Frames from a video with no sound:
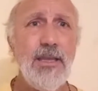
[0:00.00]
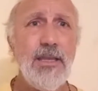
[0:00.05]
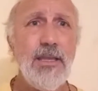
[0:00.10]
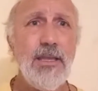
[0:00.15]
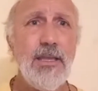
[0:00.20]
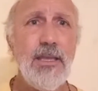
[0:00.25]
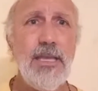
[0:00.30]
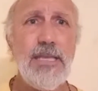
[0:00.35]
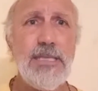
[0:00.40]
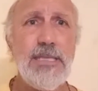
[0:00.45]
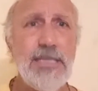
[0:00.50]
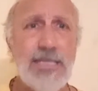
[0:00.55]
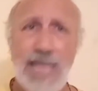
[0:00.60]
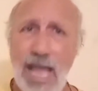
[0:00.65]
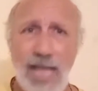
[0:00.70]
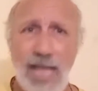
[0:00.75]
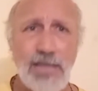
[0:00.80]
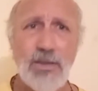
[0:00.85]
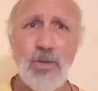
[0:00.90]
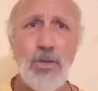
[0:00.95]
is
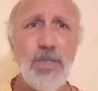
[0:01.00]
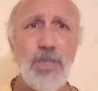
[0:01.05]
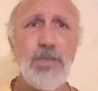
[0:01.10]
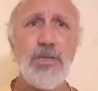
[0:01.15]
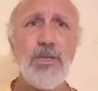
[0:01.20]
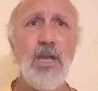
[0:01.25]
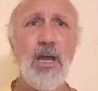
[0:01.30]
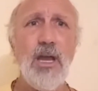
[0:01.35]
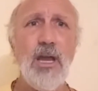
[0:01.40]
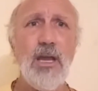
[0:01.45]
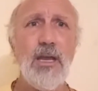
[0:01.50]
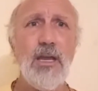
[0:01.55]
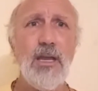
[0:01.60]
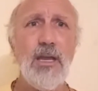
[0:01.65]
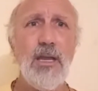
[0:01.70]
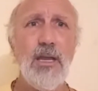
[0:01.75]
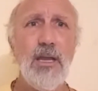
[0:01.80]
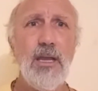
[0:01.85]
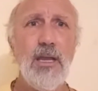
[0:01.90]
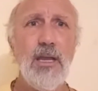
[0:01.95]
not Krishna.
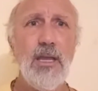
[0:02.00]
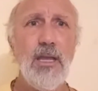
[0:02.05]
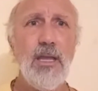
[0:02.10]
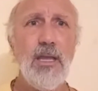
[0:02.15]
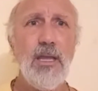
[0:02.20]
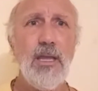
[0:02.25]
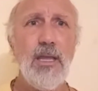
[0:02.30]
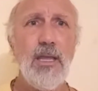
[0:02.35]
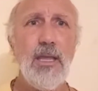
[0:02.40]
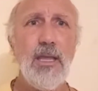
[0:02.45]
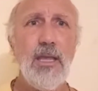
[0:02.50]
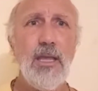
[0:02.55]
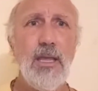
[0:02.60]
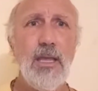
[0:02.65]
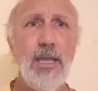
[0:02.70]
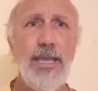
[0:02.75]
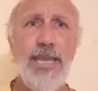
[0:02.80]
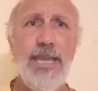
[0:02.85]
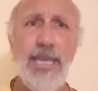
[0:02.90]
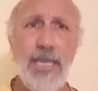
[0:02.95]

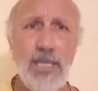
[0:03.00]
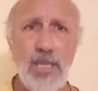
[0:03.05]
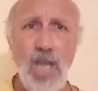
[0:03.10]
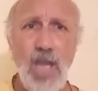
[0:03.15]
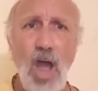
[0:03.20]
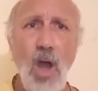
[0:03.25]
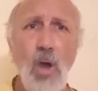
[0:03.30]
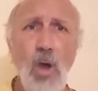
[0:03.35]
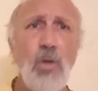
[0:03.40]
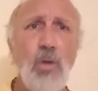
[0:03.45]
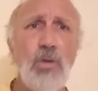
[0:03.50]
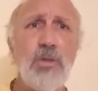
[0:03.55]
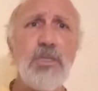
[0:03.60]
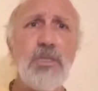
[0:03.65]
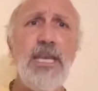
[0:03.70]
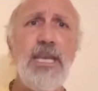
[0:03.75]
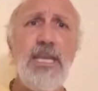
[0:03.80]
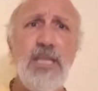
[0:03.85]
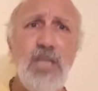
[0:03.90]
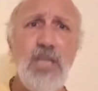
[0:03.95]
He knows
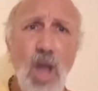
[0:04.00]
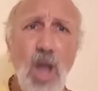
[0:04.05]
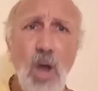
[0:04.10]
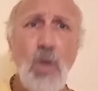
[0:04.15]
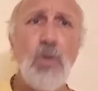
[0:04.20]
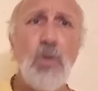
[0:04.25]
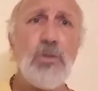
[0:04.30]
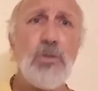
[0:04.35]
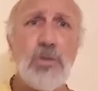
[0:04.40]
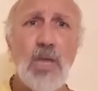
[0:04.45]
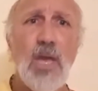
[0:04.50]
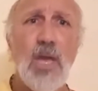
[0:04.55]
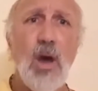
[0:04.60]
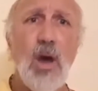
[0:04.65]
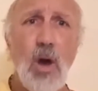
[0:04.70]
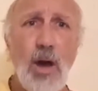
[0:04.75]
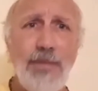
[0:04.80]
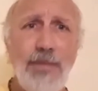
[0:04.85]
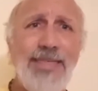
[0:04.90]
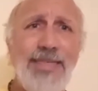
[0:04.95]

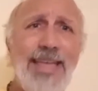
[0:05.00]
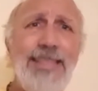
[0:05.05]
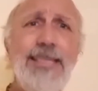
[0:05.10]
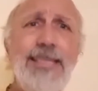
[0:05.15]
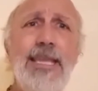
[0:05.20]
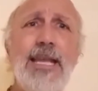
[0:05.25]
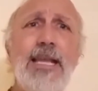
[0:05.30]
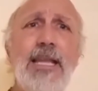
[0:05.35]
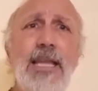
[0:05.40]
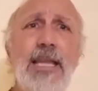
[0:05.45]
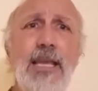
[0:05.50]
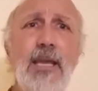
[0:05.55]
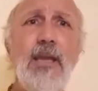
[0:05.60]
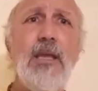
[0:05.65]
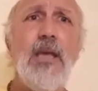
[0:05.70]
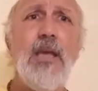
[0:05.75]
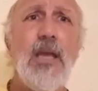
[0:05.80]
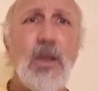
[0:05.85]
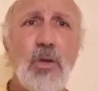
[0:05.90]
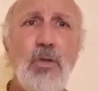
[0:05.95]

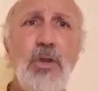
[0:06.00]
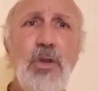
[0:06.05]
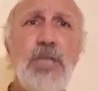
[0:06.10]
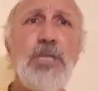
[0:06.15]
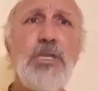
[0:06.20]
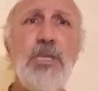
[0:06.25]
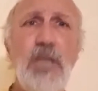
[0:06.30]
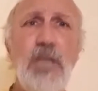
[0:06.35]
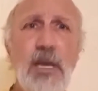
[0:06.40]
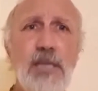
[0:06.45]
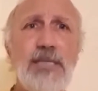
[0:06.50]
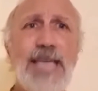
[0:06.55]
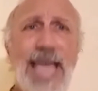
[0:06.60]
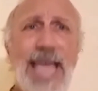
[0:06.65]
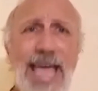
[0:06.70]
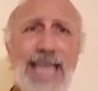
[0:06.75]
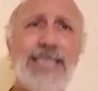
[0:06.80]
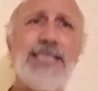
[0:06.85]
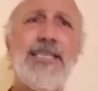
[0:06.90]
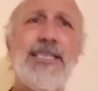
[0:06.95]
authentically Krishna's
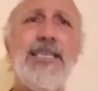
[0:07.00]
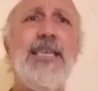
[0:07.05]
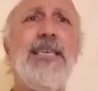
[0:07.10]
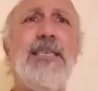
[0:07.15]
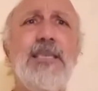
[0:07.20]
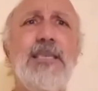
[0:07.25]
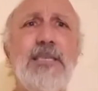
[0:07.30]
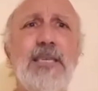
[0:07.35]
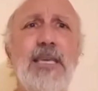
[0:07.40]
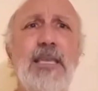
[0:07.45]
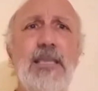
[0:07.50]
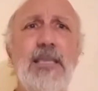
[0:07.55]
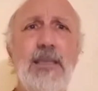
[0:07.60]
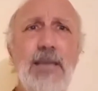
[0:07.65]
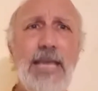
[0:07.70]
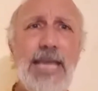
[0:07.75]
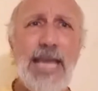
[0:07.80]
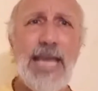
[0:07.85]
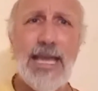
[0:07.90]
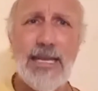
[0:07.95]
essence, and
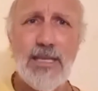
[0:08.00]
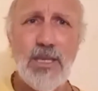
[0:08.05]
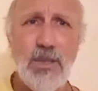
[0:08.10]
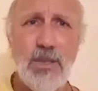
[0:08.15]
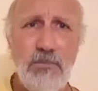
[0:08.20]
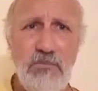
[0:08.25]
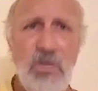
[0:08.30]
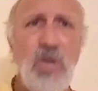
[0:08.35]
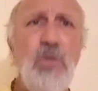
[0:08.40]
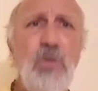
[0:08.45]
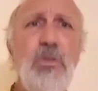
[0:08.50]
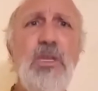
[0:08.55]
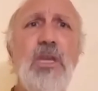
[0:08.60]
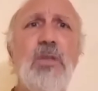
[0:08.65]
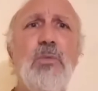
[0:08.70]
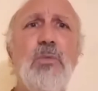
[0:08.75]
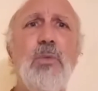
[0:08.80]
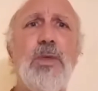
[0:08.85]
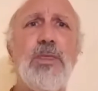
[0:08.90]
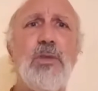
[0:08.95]
he had
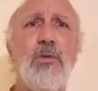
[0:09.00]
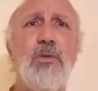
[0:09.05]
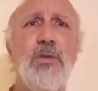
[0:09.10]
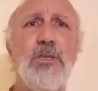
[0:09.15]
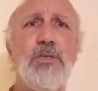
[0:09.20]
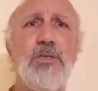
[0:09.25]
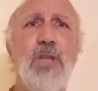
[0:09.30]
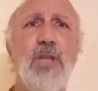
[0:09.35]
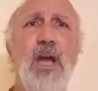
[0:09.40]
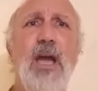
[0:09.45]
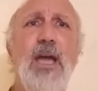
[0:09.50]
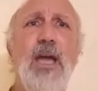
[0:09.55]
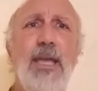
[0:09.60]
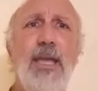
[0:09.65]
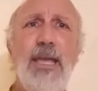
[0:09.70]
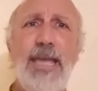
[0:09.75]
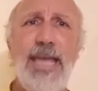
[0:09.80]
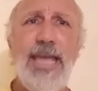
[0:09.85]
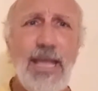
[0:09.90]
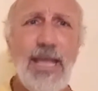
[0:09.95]
communion with Krishna,
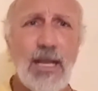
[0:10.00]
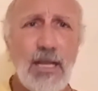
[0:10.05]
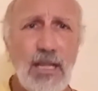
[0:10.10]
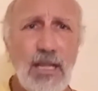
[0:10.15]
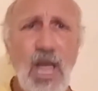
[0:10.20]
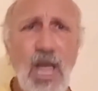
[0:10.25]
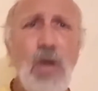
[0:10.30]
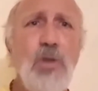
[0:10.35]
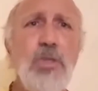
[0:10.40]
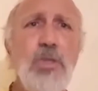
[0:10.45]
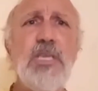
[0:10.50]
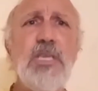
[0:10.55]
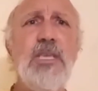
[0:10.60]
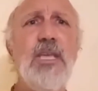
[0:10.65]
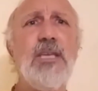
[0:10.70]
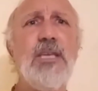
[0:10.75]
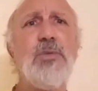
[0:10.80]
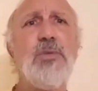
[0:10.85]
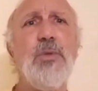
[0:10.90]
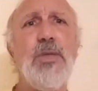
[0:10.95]
and
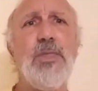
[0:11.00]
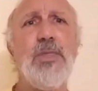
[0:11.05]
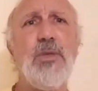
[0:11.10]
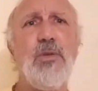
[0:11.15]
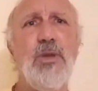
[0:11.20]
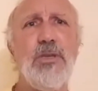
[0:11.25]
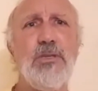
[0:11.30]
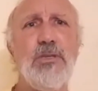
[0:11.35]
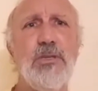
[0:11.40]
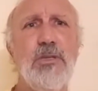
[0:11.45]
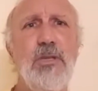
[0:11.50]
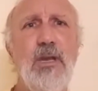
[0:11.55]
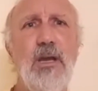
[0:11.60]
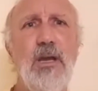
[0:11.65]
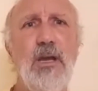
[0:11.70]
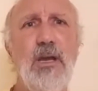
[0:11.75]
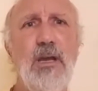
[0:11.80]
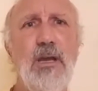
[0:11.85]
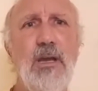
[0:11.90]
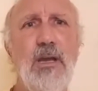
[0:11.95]
closeness with Krishna.
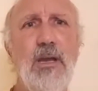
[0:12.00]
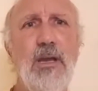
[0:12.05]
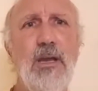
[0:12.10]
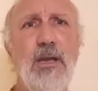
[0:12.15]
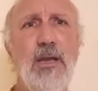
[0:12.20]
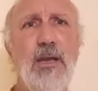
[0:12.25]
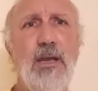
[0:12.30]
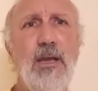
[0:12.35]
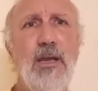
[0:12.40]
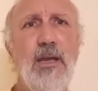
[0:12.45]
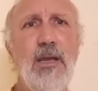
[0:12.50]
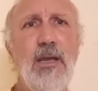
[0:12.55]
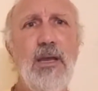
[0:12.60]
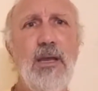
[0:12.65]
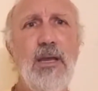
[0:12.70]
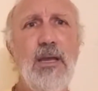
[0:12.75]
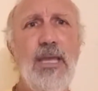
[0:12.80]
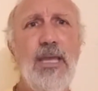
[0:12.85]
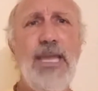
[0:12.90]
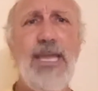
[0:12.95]

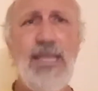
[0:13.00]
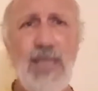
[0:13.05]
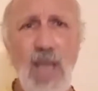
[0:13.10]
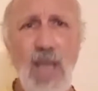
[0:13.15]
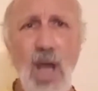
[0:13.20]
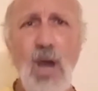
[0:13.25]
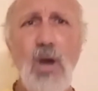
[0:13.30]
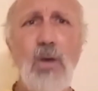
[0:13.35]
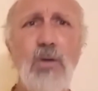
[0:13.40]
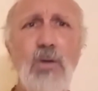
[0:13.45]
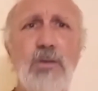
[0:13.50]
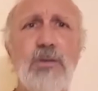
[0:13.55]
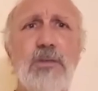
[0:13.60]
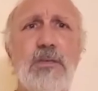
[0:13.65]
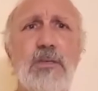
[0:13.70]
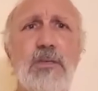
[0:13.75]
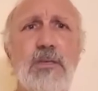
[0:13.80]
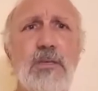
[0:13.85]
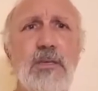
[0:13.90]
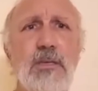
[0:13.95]
He knows.